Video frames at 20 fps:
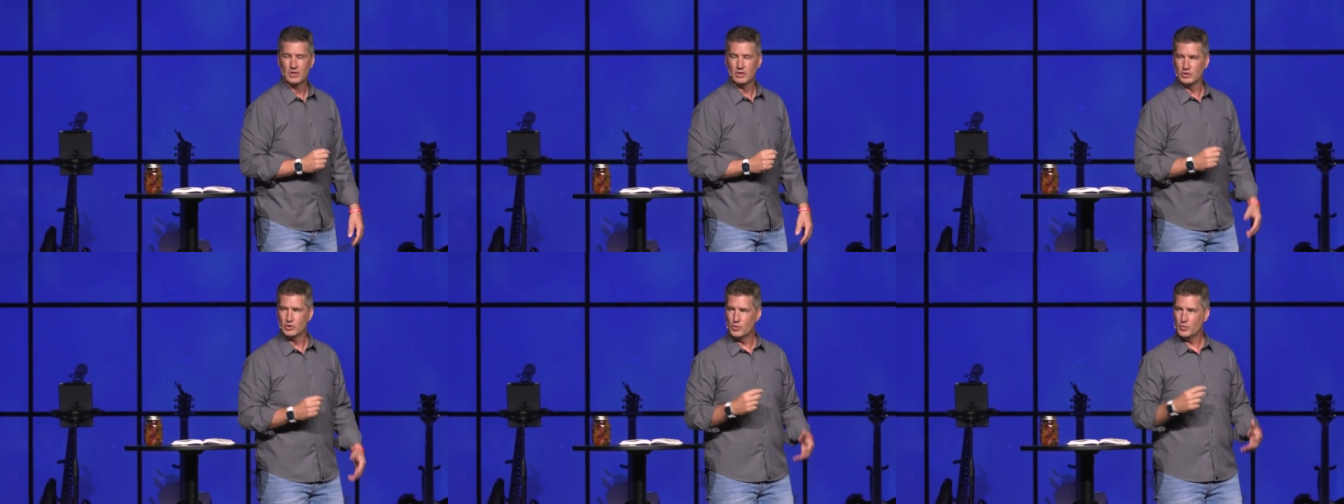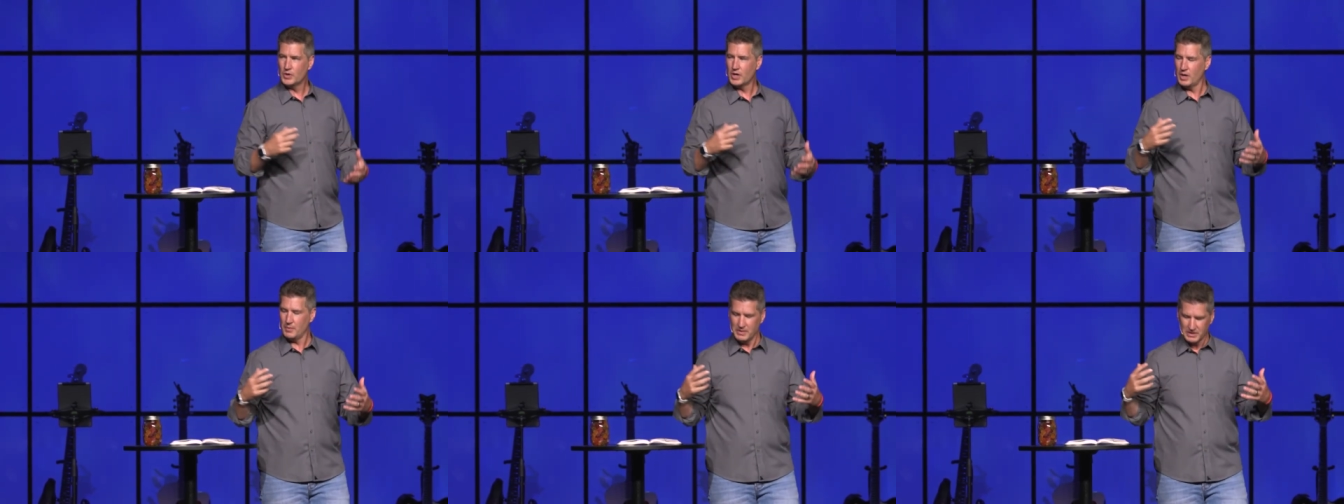You
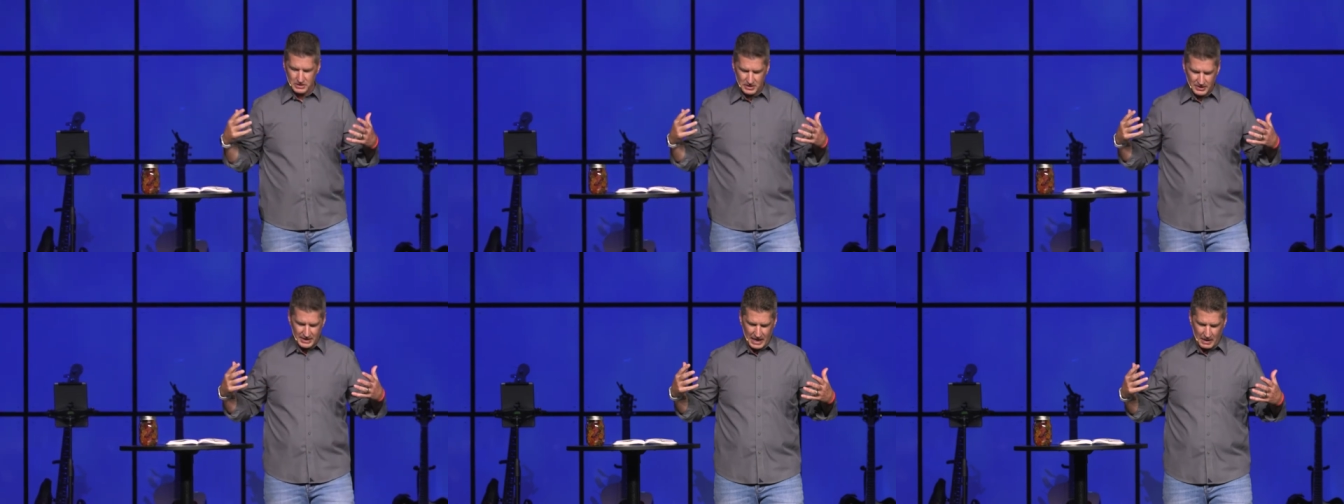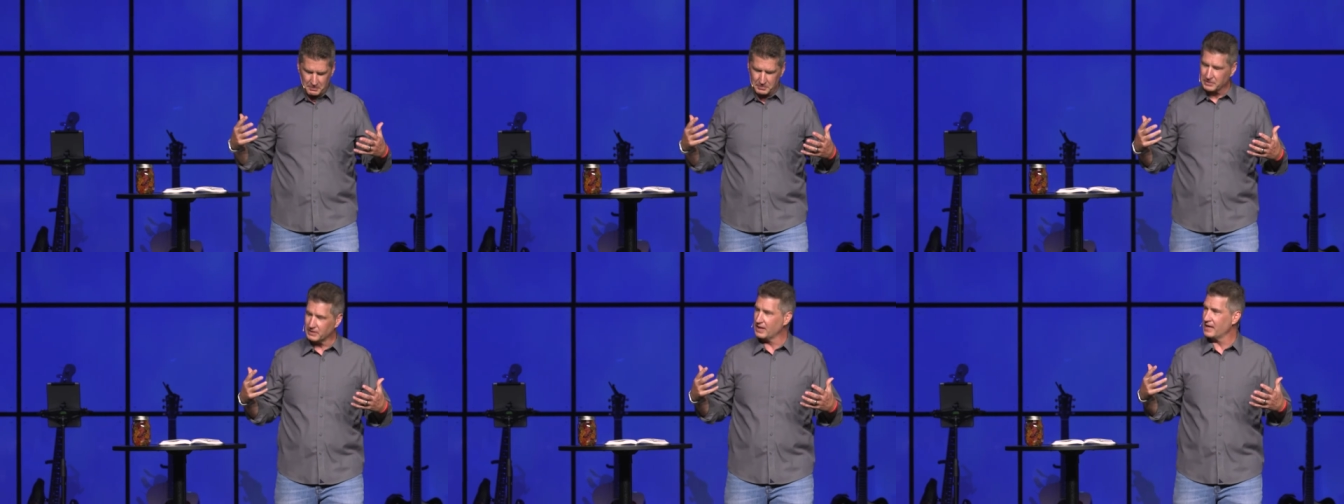coming to
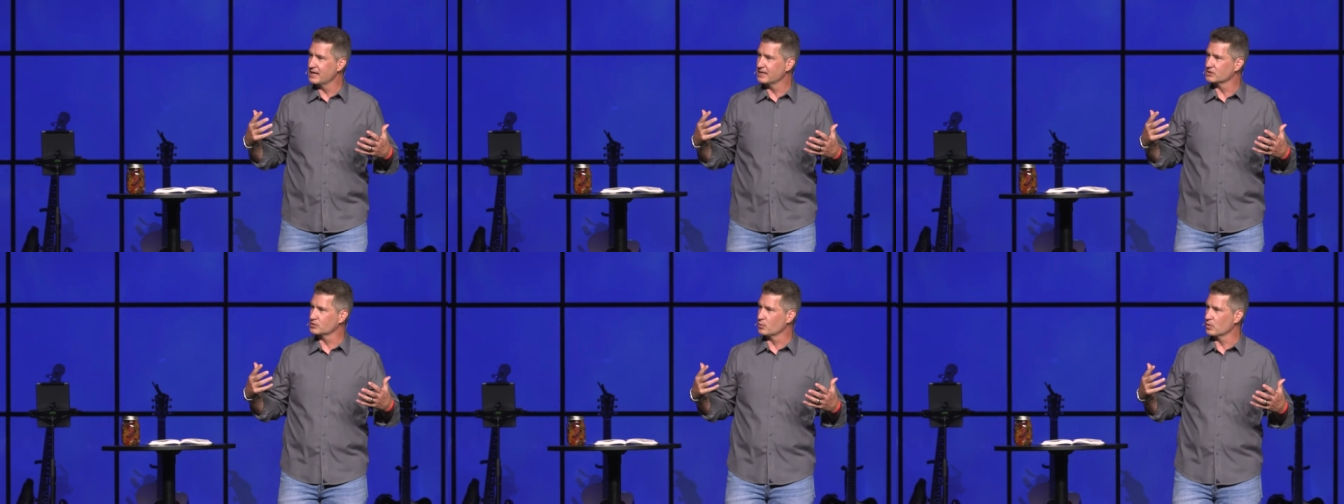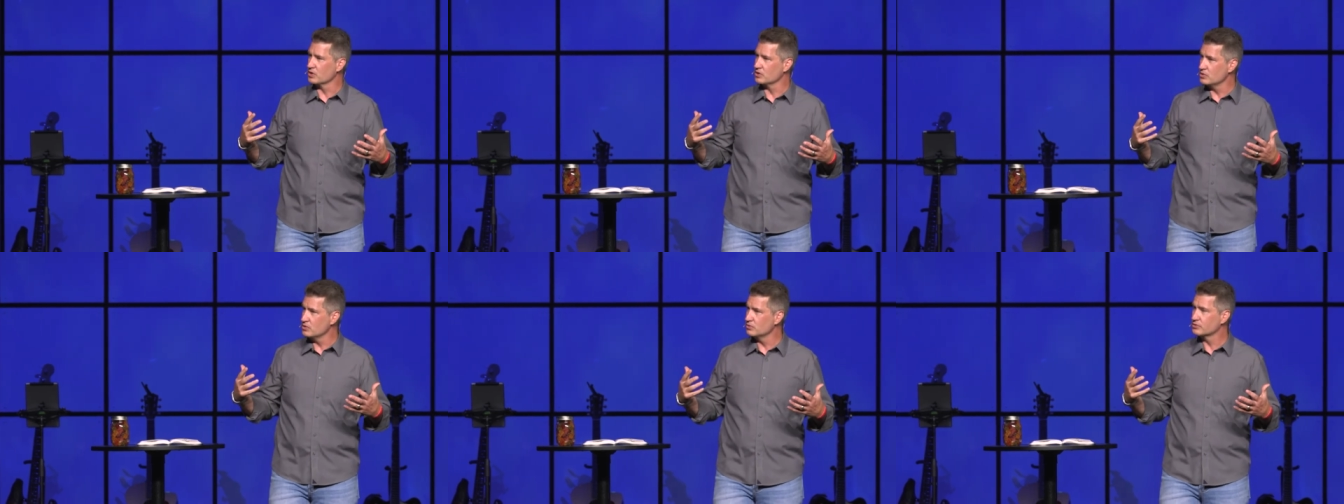that place where
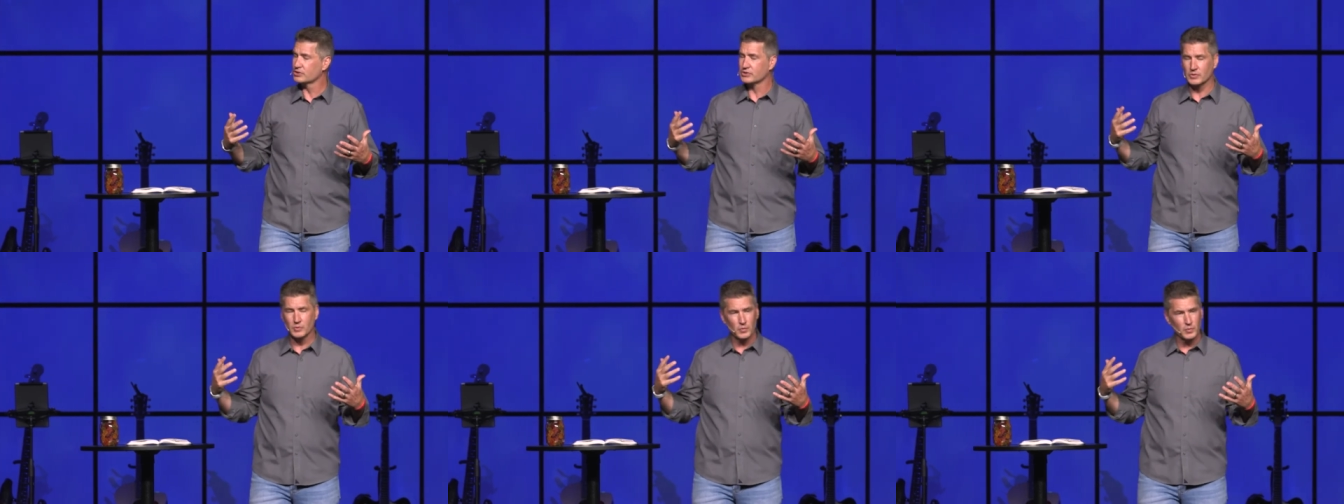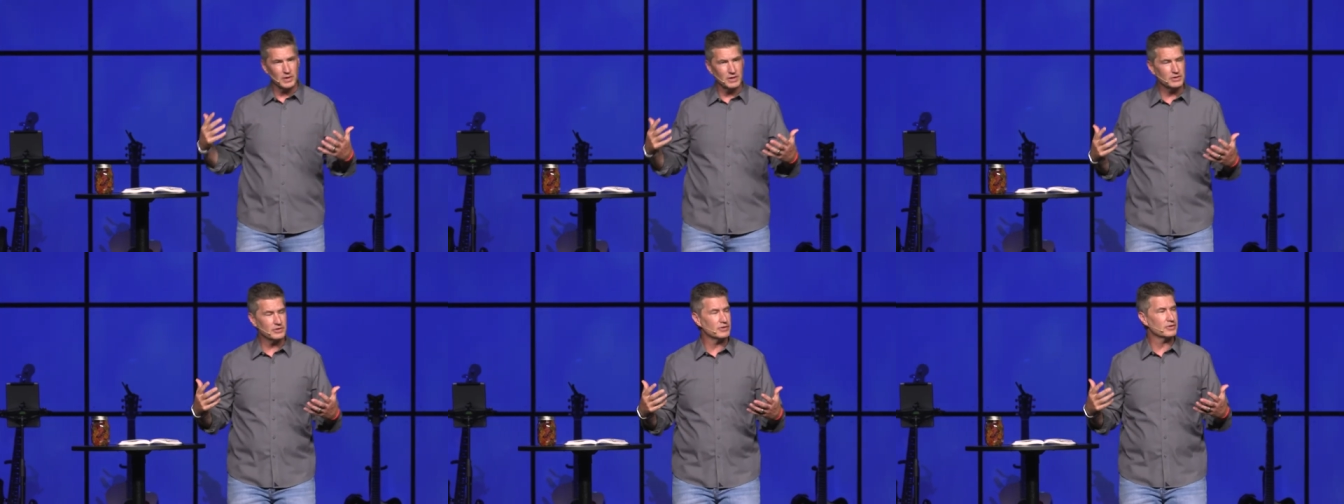you
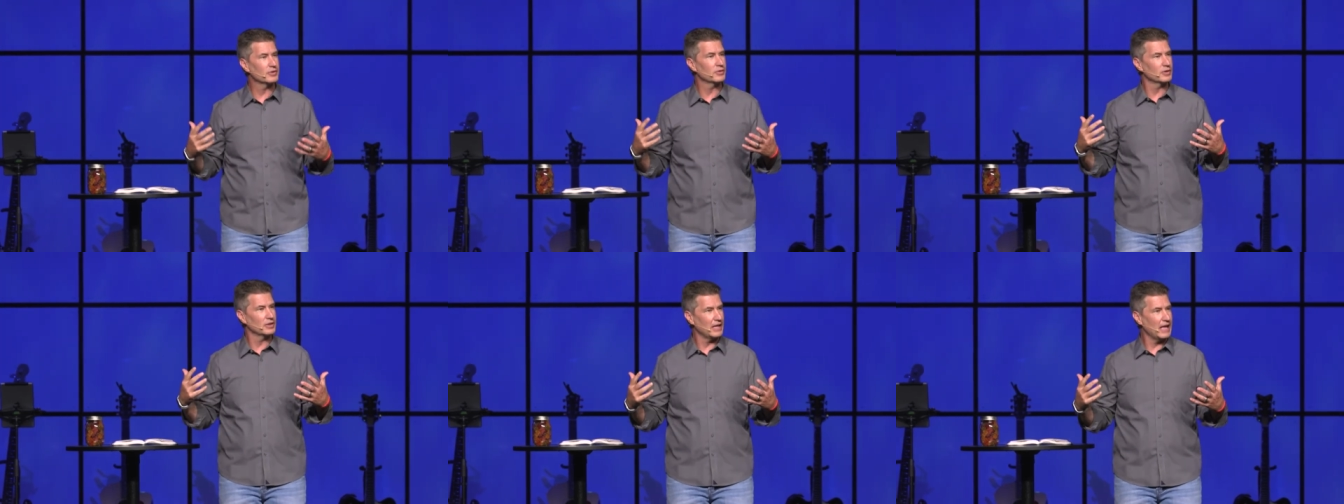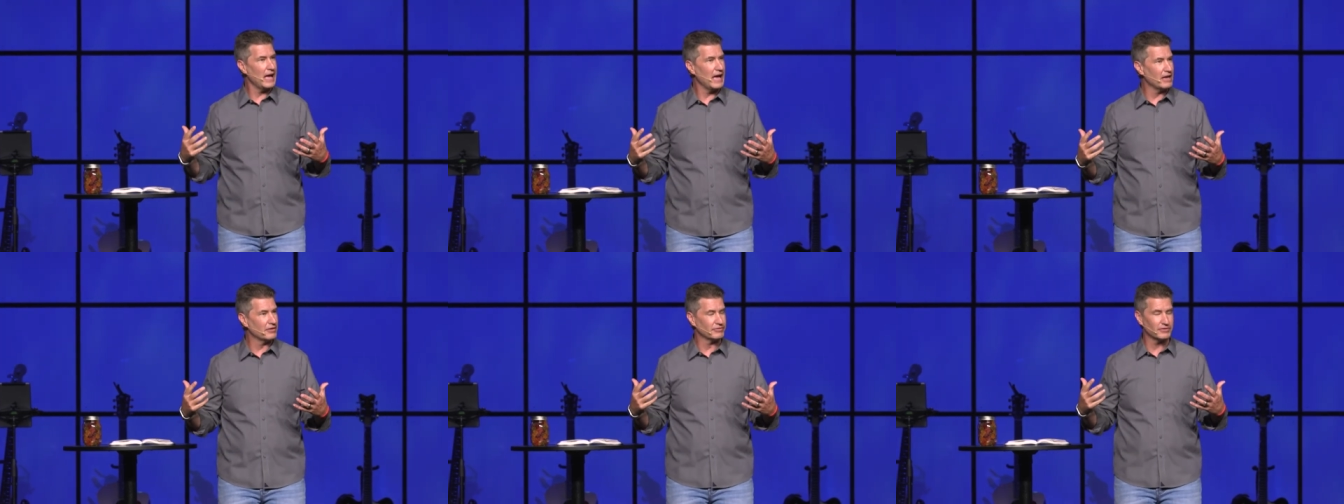surrender your
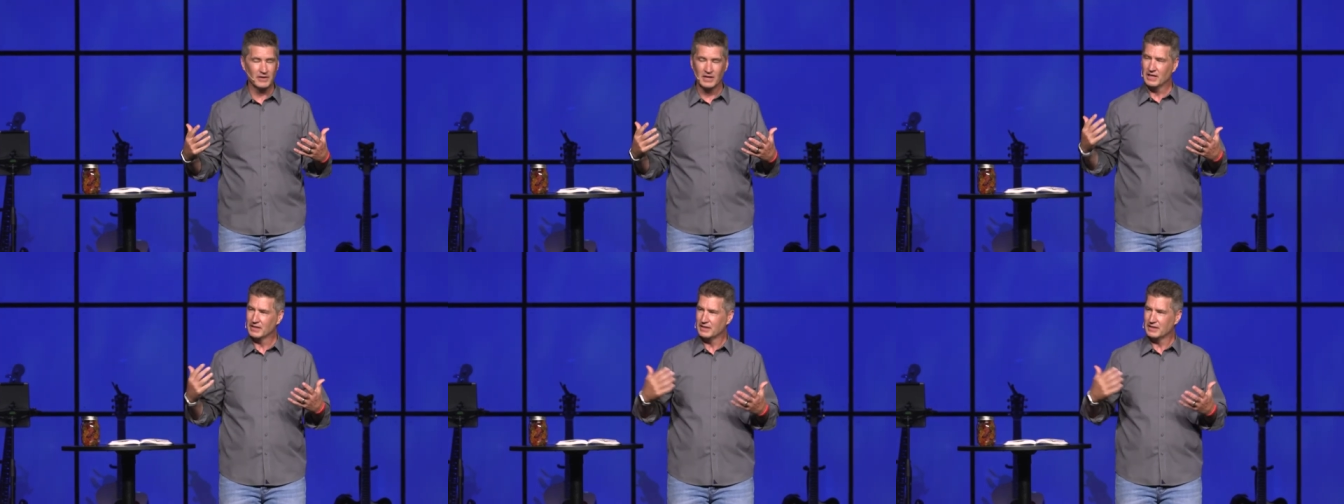life,